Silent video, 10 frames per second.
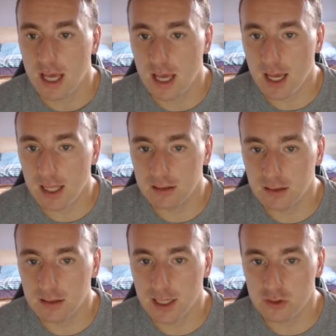
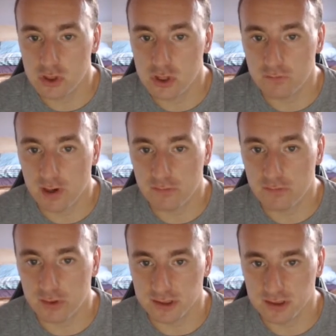and knight to g5
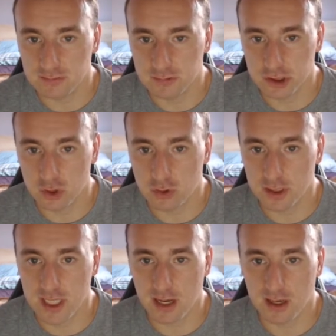first, so
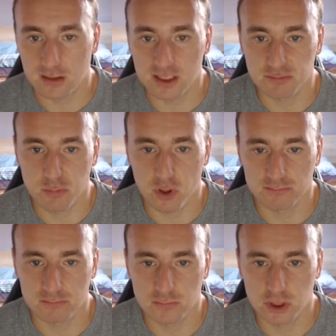attacking this pawn.